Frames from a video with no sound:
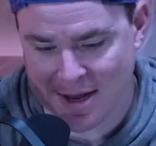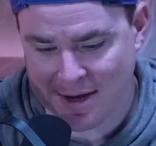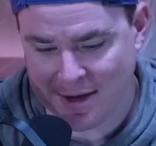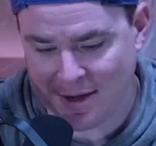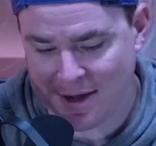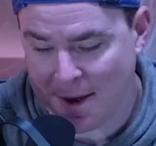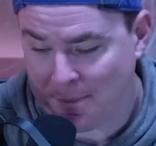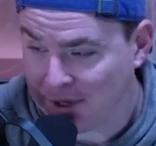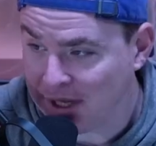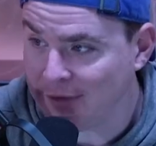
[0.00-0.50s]

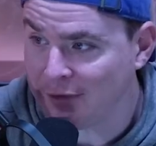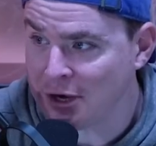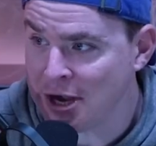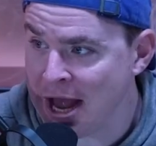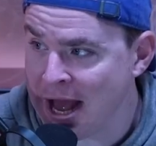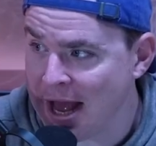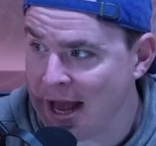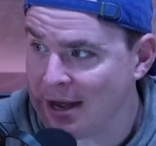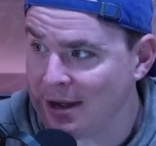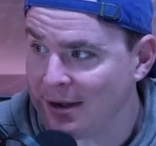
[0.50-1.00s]
Now, believe it or
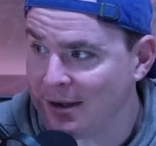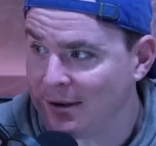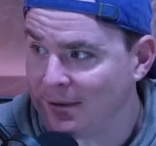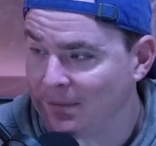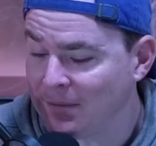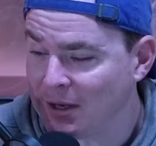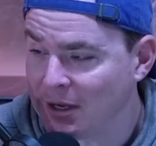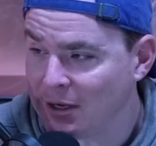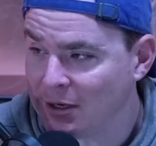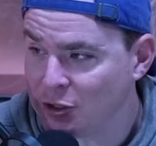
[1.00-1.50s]
not,
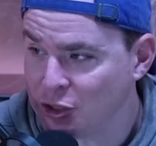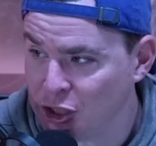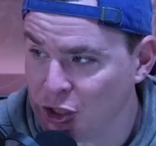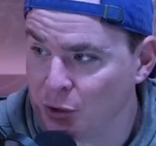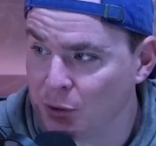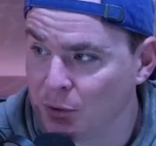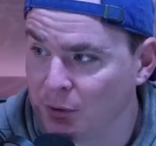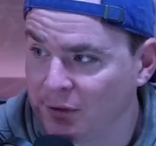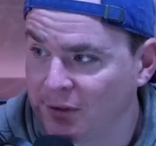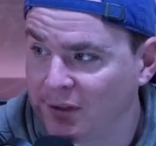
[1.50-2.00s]

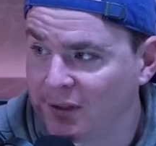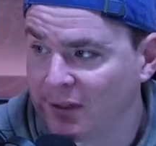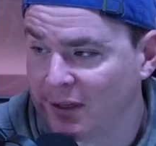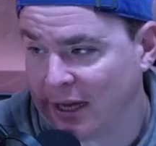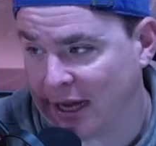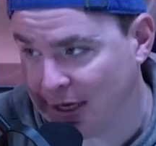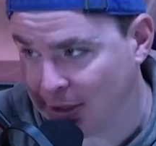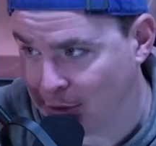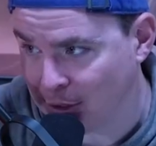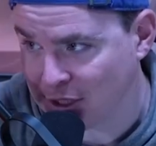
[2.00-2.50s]
Jews
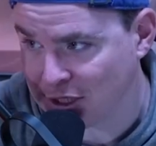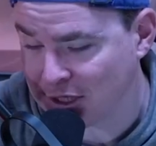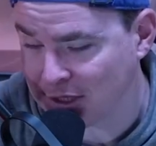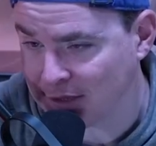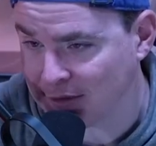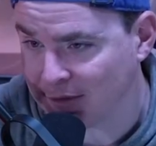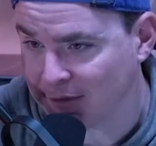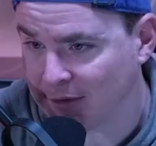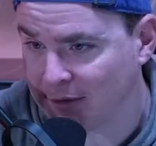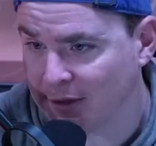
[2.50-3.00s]
and
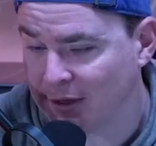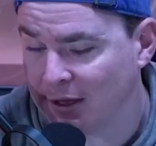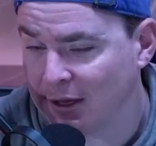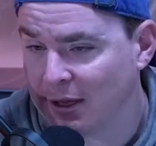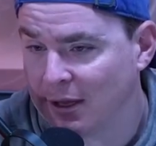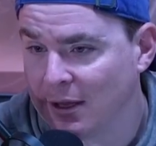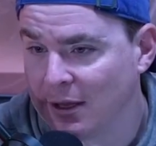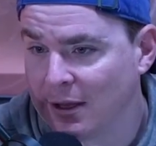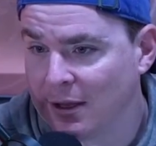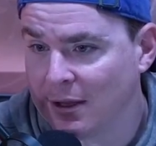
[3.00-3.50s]
Christians,
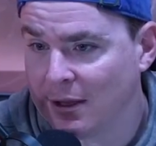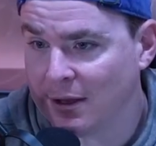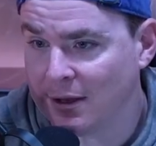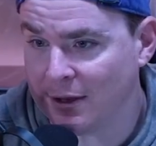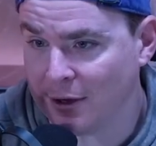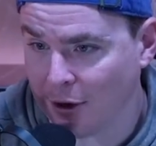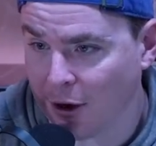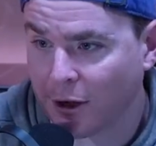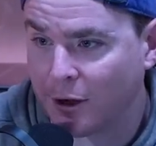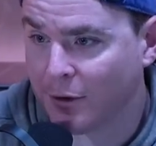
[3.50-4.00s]

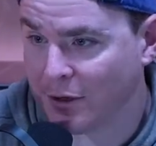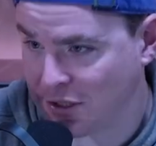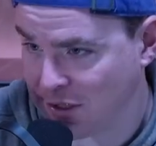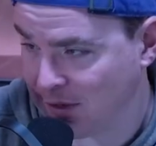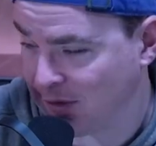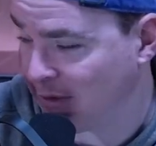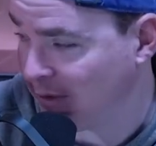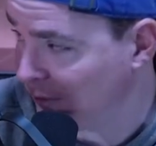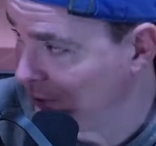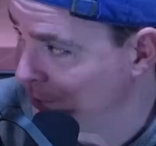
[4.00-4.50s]
there are
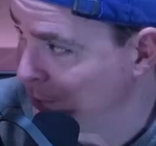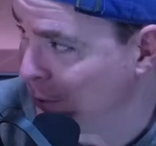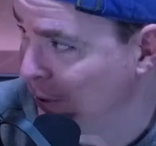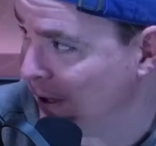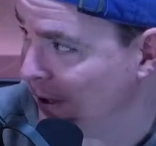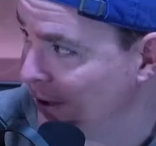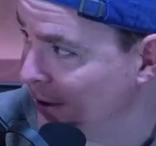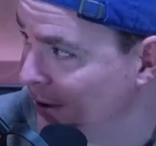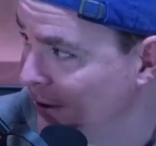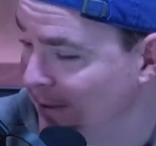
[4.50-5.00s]
Christians at this
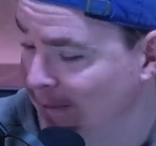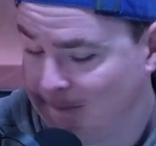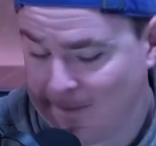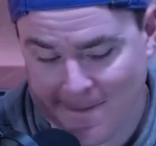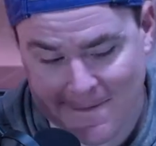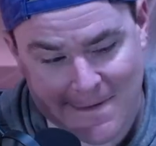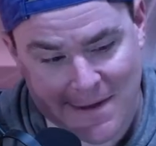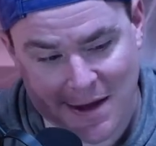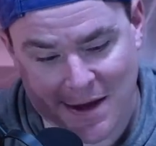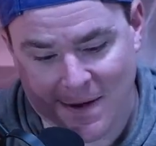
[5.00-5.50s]
point,
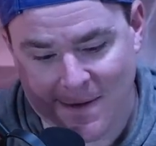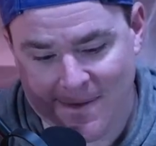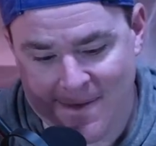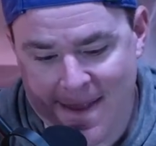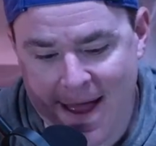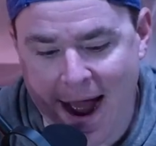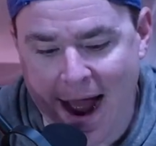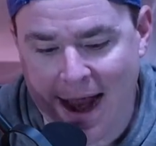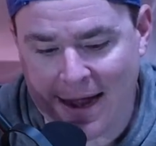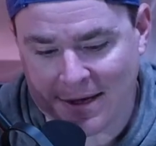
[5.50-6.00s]

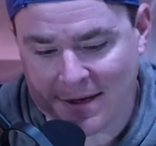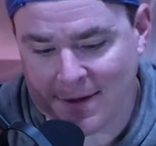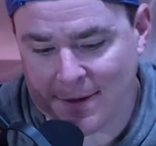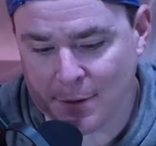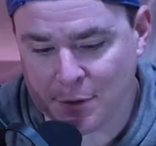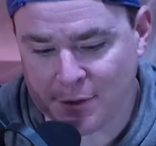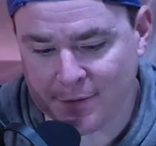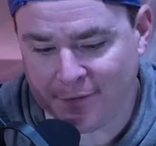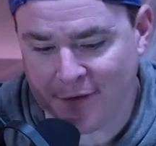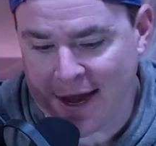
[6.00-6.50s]
not
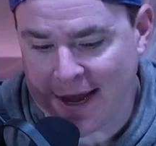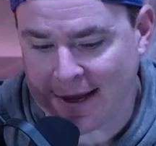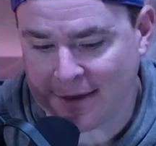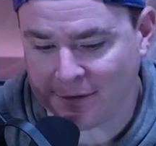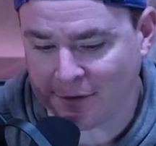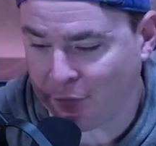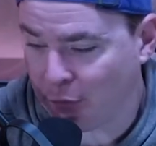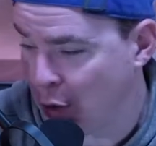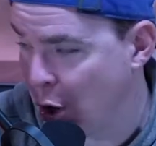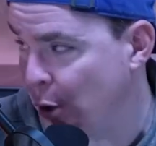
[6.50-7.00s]
huge
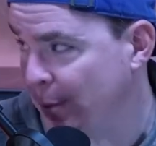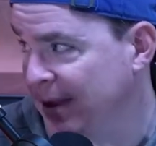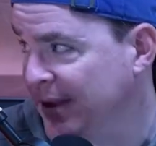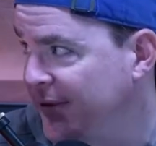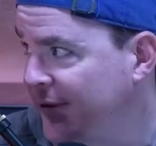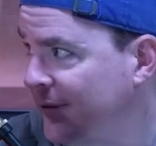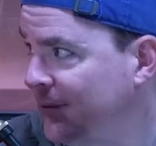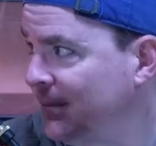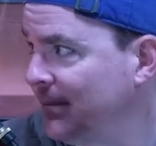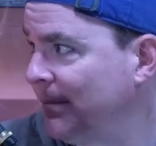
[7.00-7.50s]
fans of
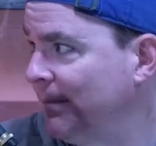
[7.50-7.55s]
Romans.